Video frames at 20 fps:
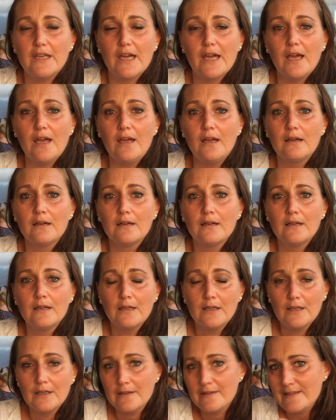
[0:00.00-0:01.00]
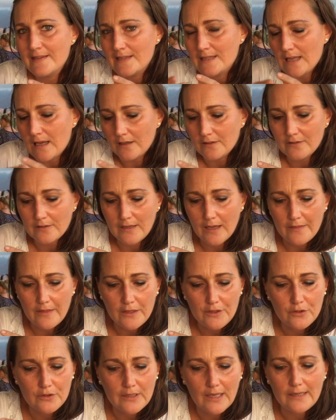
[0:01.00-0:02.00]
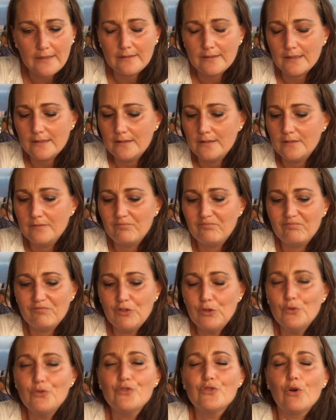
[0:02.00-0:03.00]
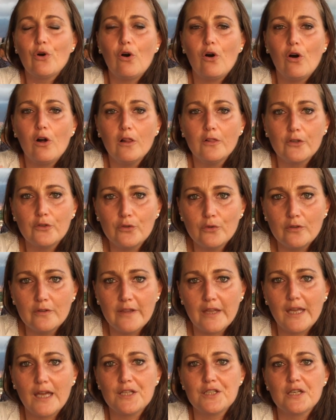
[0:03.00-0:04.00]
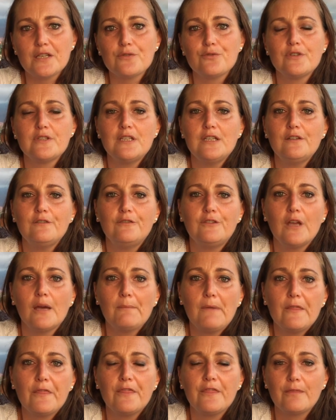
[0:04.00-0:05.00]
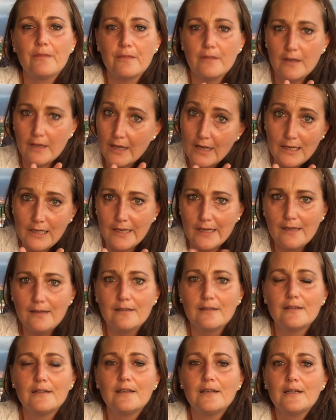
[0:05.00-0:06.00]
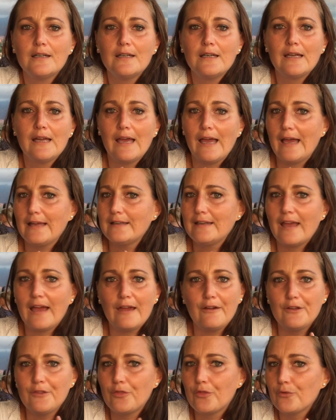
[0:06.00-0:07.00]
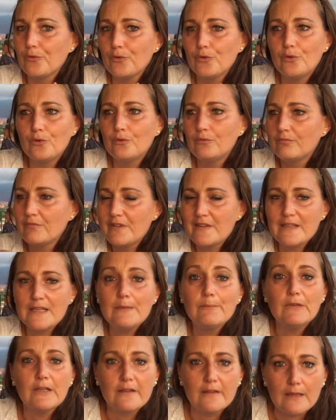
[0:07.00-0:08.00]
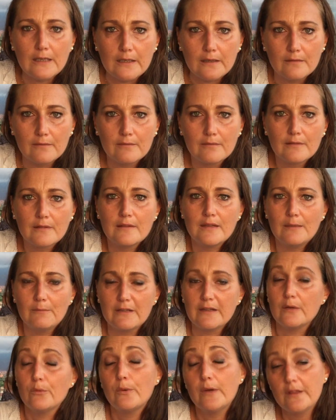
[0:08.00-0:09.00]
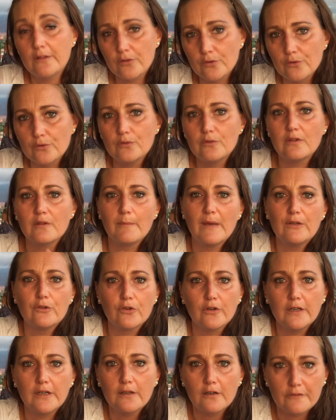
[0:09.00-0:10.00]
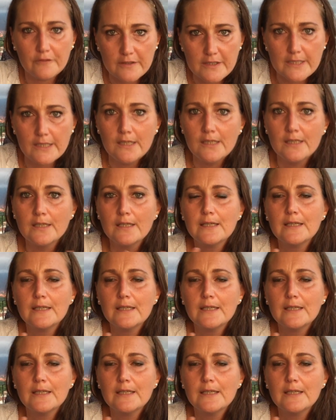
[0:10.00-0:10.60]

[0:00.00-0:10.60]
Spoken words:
year, stuck together, united, used all the tools they had just received a month earlier, and carried through seamlessly with Tarun's mentoring, obviously,